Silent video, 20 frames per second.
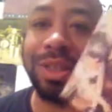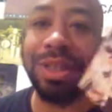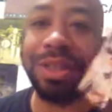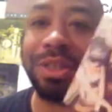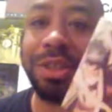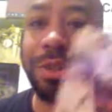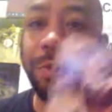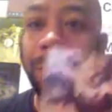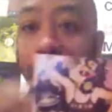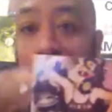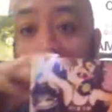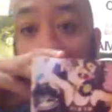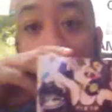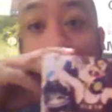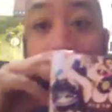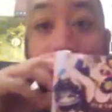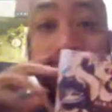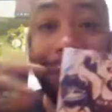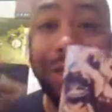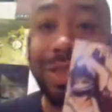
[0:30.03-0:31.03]
I swear,
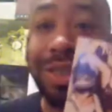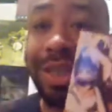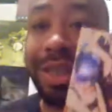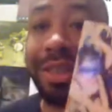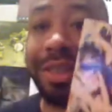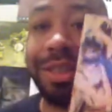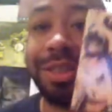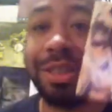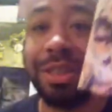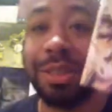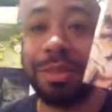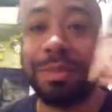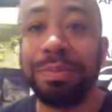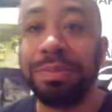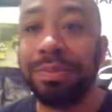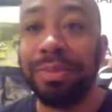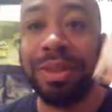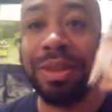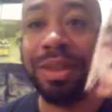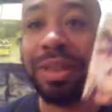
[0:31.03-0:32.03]
it's like it's
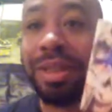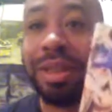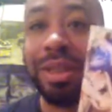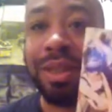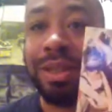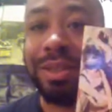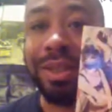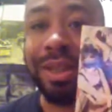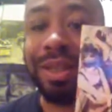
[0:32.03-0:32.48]
it's